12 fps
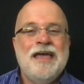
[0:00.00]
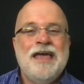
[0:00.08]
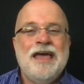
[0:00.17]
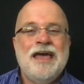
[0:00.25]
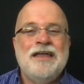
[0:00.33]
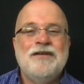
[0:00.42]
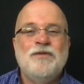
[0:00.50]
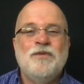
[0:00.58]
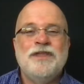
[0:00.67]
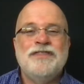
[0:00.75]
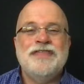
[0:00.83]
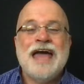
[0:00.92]
And
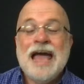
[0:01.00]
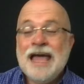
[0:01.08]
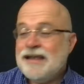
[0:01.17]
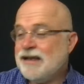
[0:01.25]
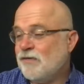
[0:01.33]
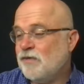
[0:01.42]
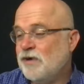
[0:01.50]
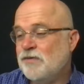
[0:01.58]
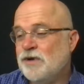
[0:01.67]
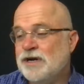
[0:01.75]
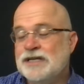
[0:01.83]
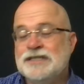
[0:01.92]
with that,
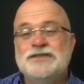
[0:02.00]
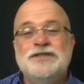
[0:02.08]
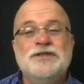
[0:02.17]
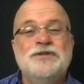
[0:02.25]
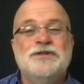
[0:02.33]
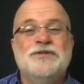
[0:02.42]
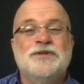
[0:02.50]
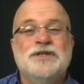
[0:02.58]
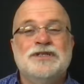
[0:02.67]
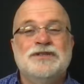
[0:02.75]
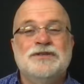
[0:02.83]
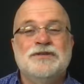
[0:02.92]
what we're going to do is we're
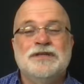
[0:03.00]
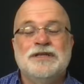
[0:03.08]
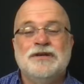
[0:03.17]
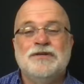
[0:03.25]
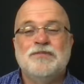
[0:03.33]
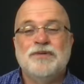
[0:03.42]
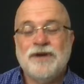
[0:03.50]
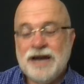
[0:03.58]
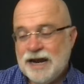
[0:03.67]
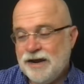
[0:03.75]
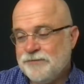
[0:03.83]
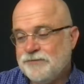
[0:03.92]
going to do a little
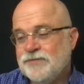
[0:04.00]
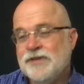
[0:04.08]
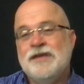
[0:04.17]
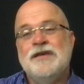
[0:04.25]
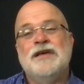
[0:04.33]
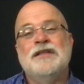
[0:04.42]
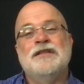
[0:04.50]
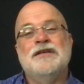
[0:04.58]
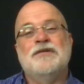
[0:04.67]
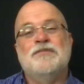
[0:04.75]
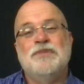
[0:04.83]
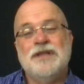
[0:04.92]
prayer, a
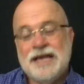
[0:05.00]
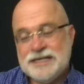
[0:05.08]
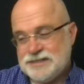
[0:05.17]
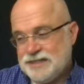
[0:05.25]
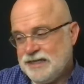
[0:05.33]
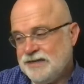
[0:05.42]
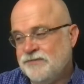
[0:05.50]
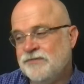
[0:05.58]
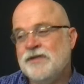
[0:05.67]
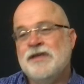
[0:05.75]
little blessing.